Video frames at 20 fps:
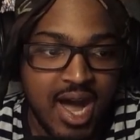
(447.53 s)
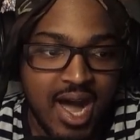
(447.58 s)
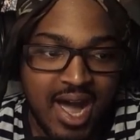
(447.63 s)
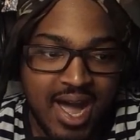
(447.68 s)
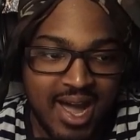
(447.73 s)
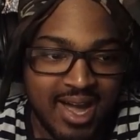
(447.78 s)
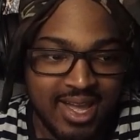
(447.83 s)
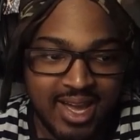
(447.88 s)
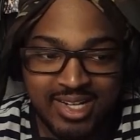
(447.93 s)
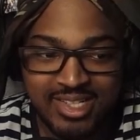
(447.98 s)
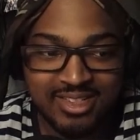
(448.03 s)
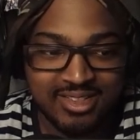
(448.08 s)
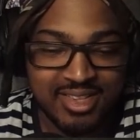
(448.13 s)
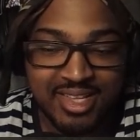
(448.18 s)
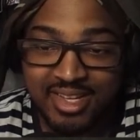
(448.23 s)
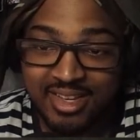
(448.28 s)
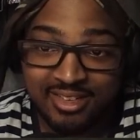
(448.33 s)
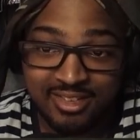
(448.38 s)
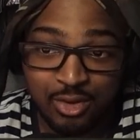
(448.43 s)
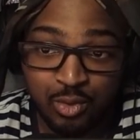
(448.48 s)
I just
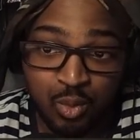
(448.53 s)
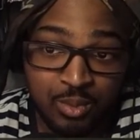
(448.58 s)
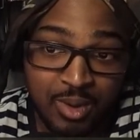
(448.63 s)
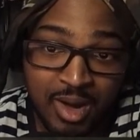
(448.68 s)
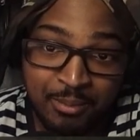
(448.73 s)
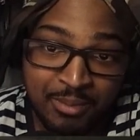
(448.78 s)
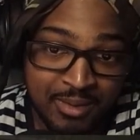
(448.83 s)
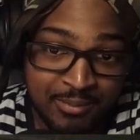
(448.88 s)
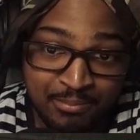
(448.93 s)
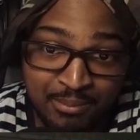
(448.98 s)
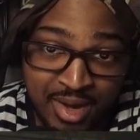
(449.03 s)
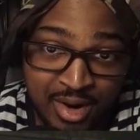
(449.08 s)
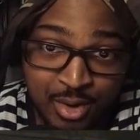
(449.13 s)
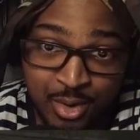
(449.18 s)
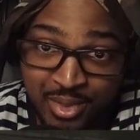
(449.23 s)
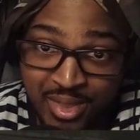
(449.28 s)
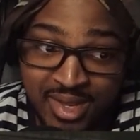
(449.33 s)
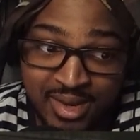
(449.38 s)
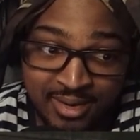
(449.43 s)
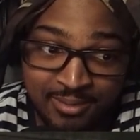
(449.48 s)
think it's a bit better
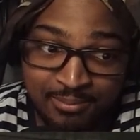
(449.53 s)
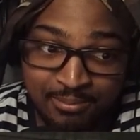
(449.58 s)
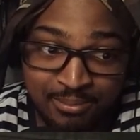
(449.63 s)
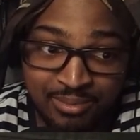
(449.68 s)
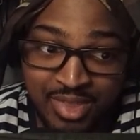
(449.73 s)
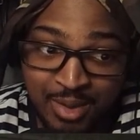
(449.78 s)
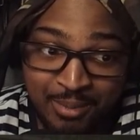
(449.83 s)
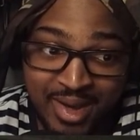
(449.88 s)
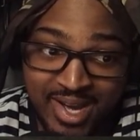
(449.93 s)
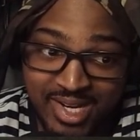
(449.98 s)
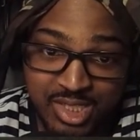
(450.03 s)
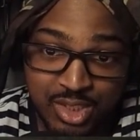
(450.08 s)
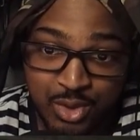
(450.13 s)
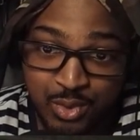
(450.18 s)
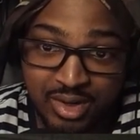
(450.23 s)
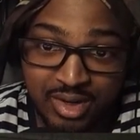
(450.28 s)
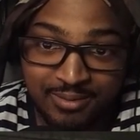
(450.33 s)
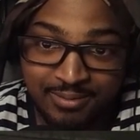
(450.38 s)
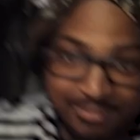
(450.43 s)
than the magic one.